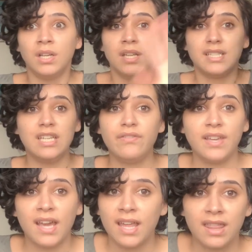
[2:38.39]

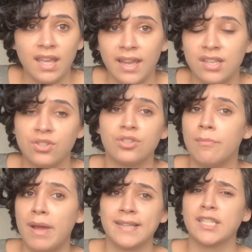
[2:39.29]
TVA thing is just a
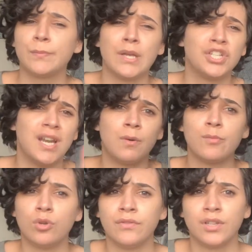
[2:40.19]
mess, especially now with
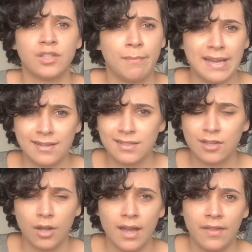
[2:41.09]
Multiverse of Madness
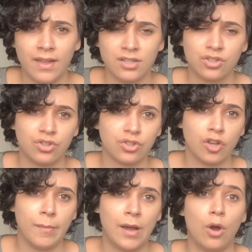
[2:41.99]
that's just
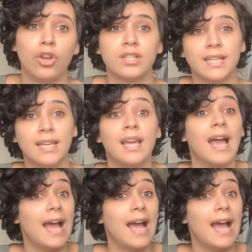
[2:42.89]
come out, honestly.